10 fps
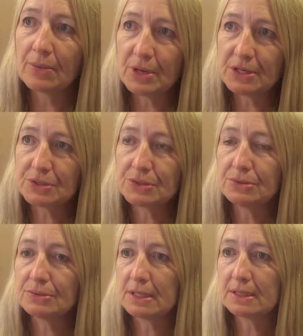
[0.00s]
we
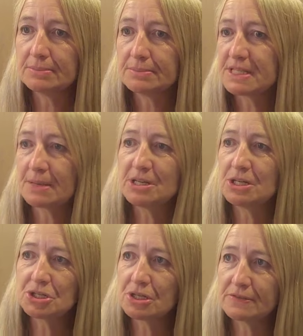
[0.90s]
do um, some
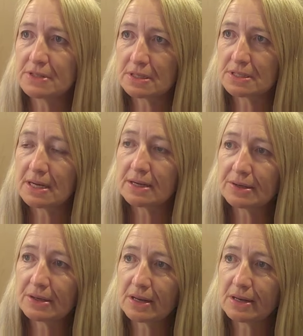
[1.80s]
initiatives that are
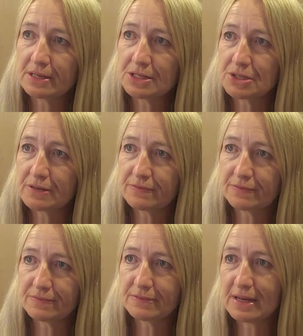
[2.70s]
targeted initiative
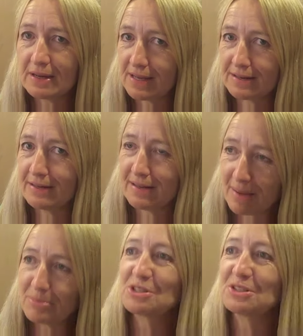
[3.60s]
uh, at
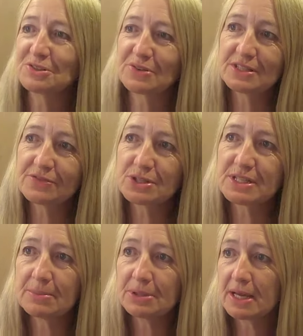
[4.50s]
Aboriginal Australians. For
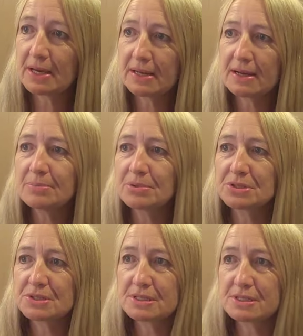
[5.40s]
example, Yarning Up,
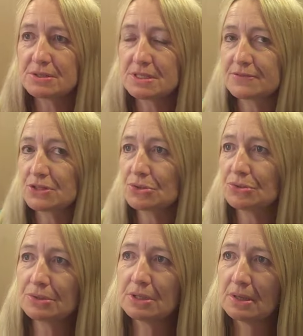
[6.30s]
which is a series of
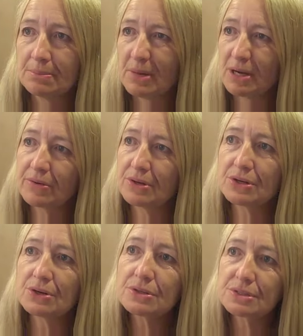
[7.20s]
short micro
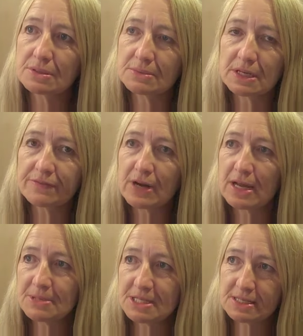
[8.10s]
docs that were done for
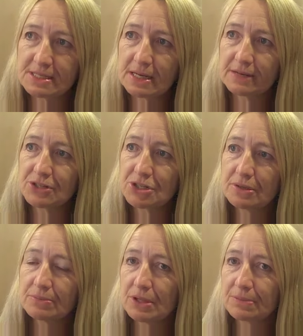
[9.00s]
ABC
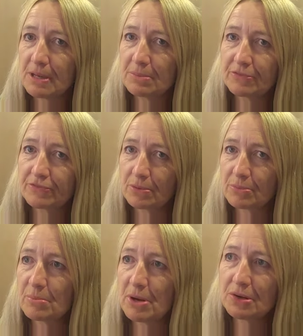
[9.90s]
television with people from
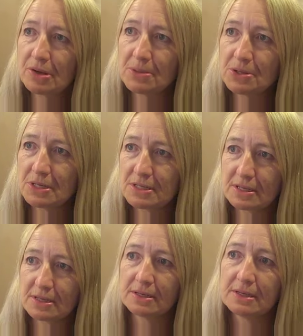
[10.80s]
remote communities
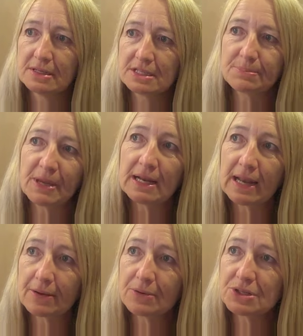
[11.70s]
that speak
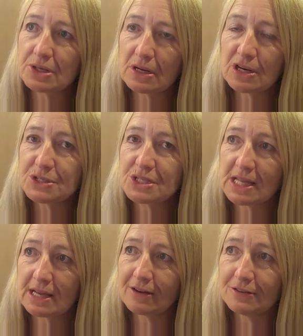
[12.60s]
language and are close to
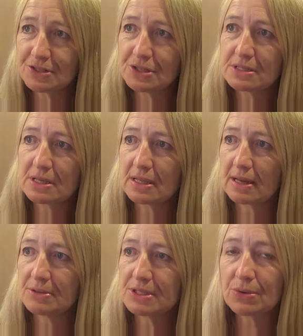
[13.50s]
their cultures, and
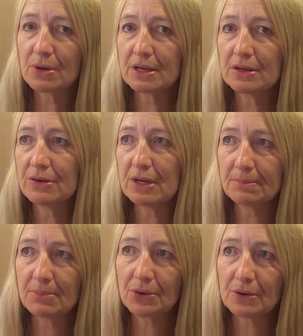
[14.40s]
that was quite a unique
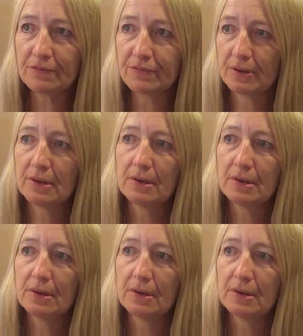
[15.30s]
model of